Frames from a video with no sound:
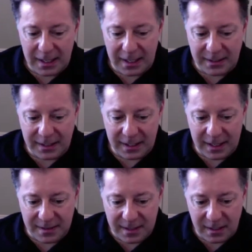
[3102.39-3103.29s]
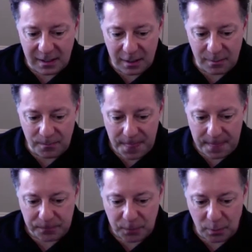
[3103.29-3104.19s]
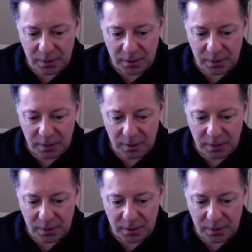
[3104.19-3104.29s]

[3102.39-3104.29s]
And yet I think we're